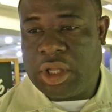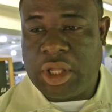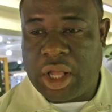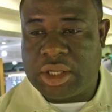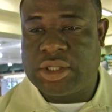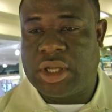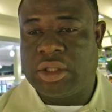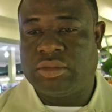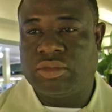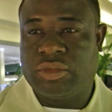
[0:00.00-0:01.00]
Yes,
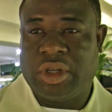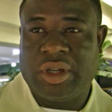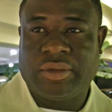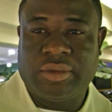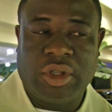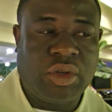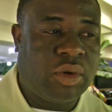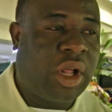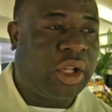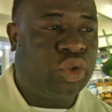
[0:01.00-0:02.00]
and when you
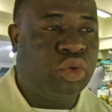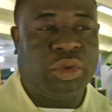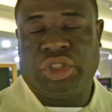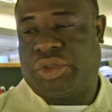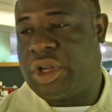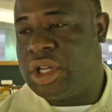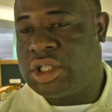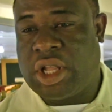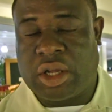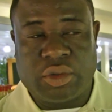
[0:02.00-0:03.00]
know that too much rain
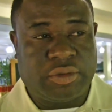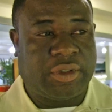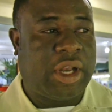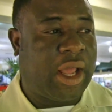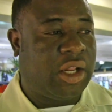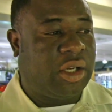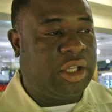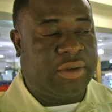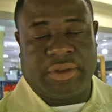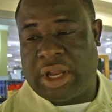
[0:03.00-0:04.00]
is not good for like the
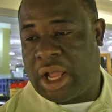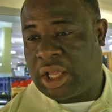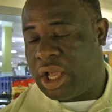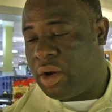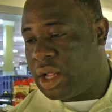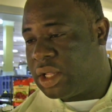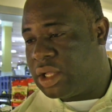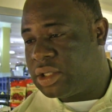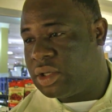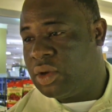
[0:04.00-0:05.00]
leaf, like carrot
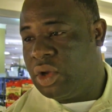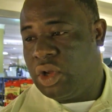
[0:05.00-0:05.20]
and so.